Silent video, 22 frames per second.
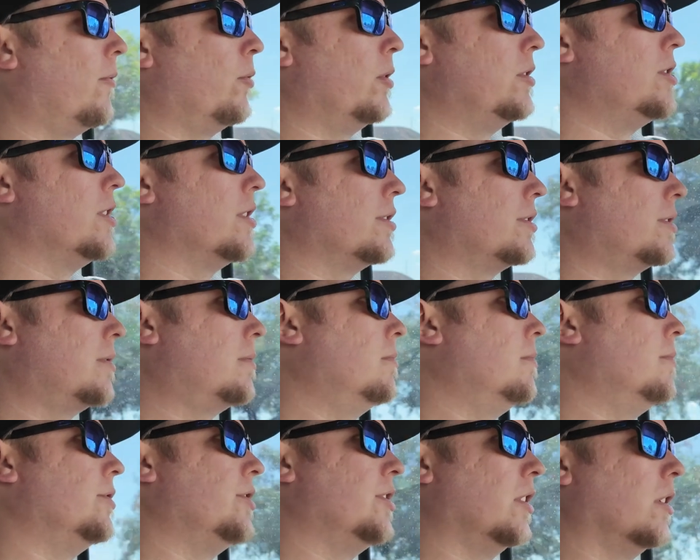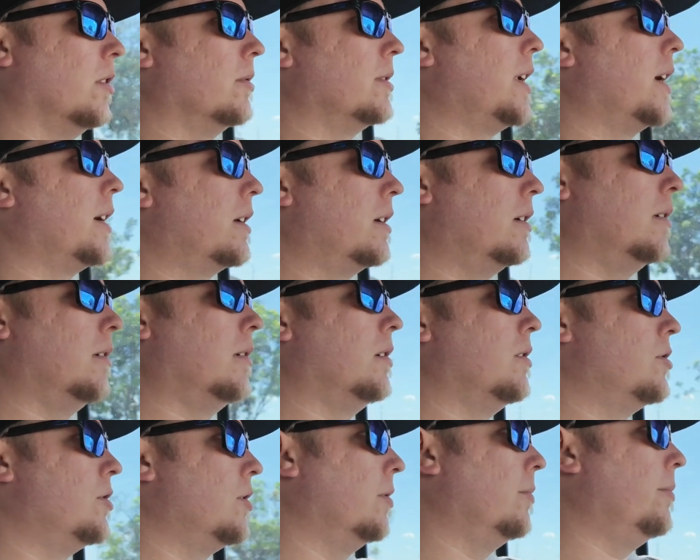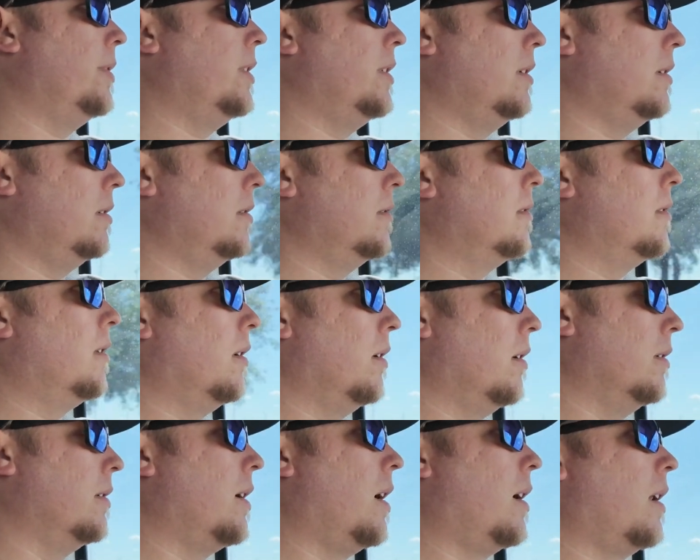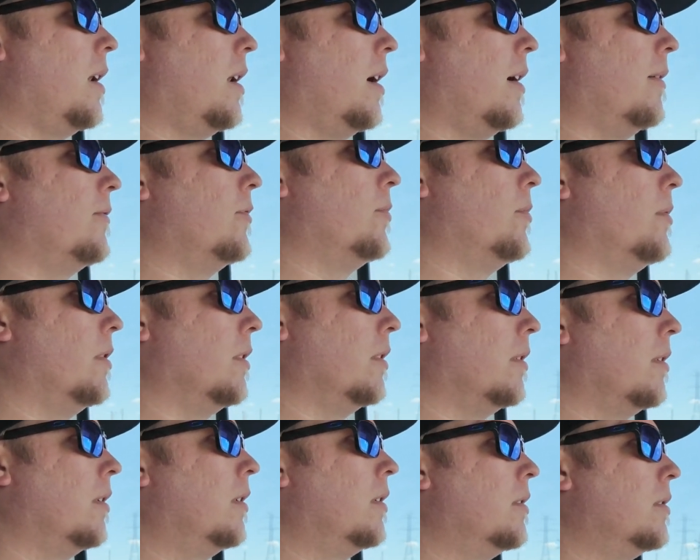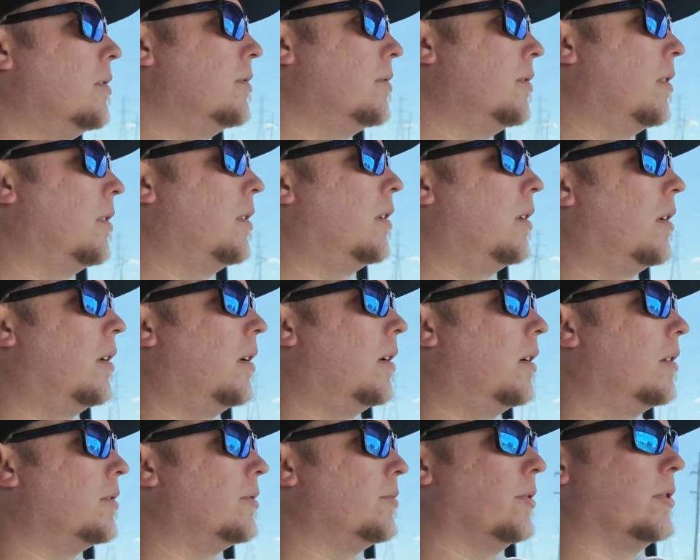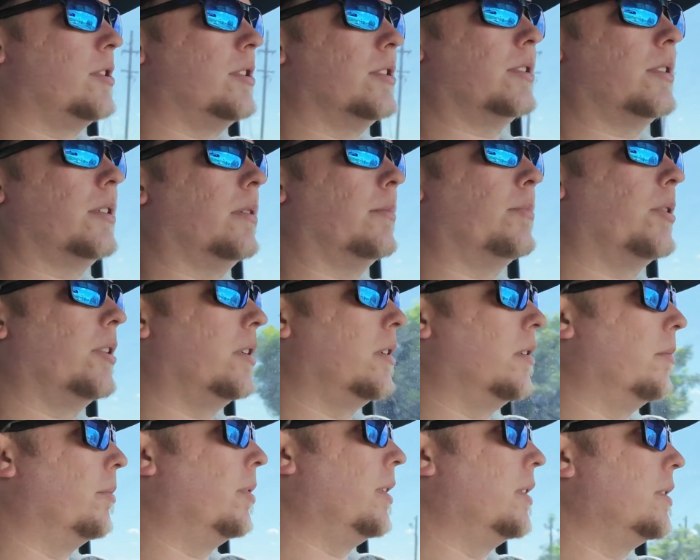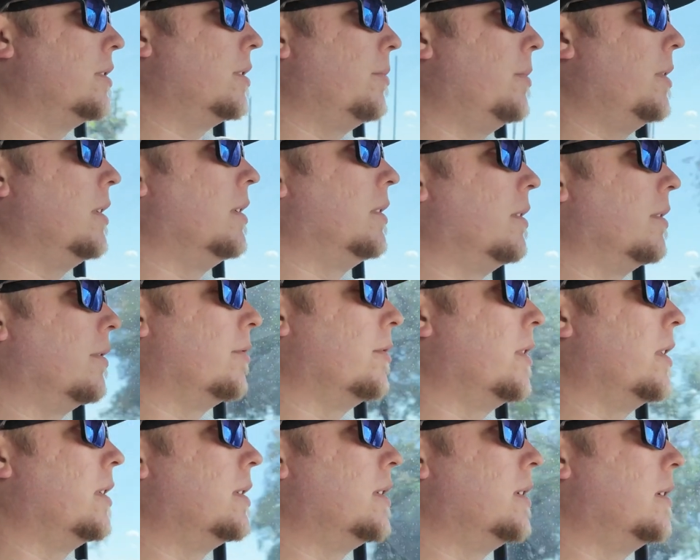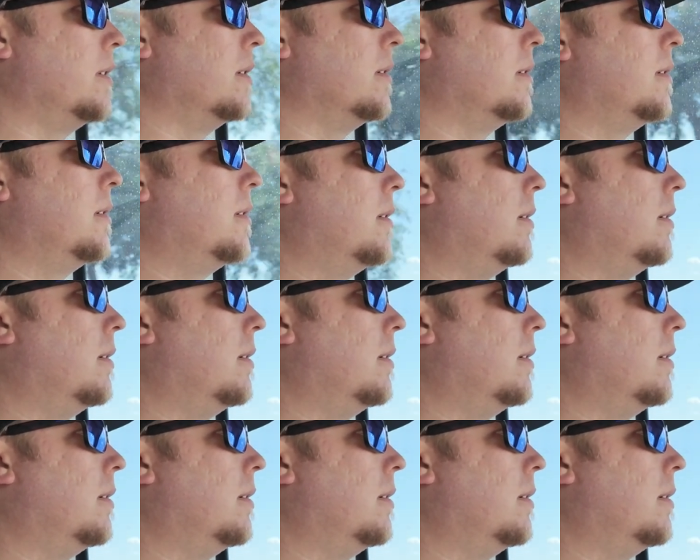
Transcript: if we just zero deck it, it should be 9.5 to 1, which is a pretty good place to be on the 318.